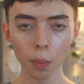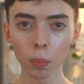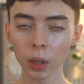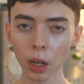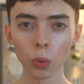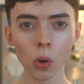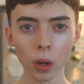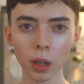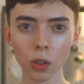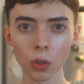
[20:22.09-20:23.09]
play a role
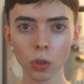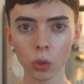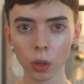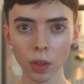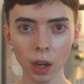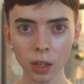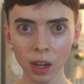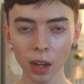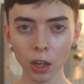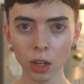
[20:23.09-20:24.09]
in sort of the
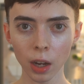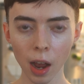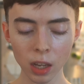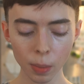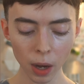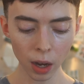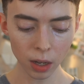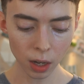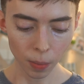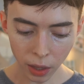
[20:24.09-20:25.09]
anti-aging aspect.
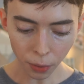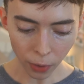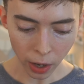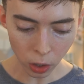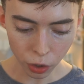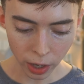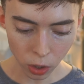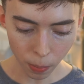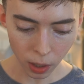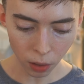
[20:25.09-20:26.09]
And the final
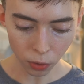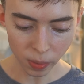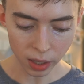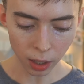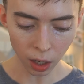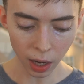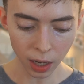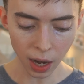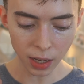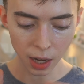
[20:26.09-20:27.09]
triterpene from Centella
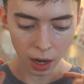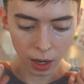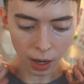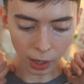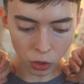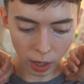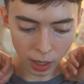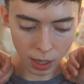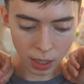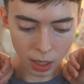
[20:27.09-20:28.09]
Asiatica extract
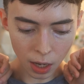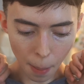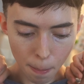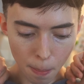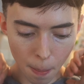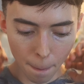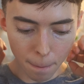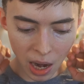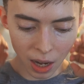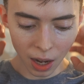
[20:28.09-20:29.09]
is the
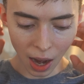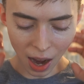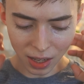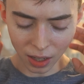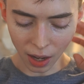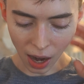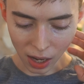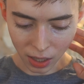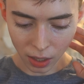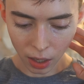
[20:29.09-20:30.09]
madecassic
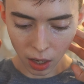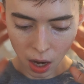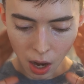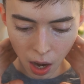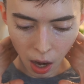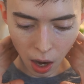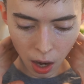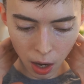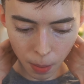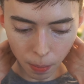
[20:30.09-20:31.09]
acid.
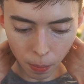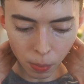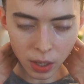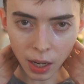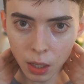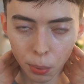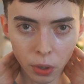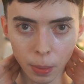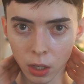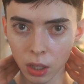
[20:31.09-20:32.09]
Um, this has
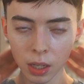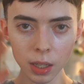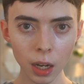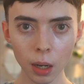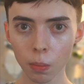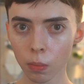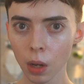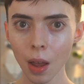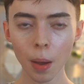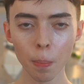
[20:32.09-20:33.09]
pretty much the
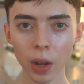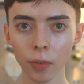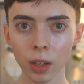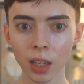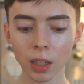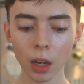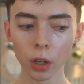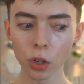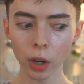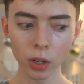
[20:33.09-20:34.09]
same benefits as the
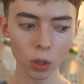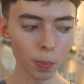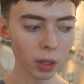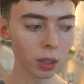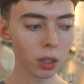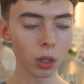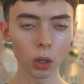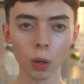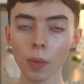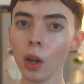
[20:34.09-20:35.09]
other triterpenes,
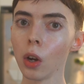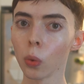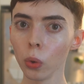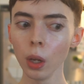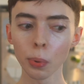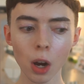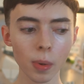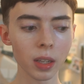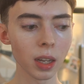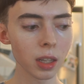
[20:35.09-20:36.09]
so really
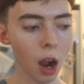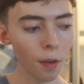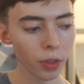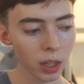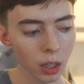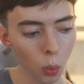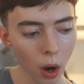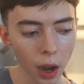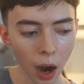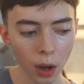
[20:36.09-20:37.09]
promising stuff. This is
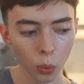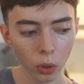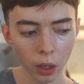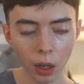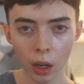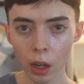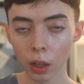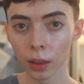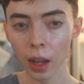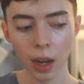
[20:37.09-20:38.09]
why I really
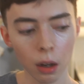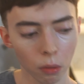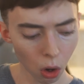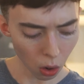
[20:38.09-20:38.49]
like.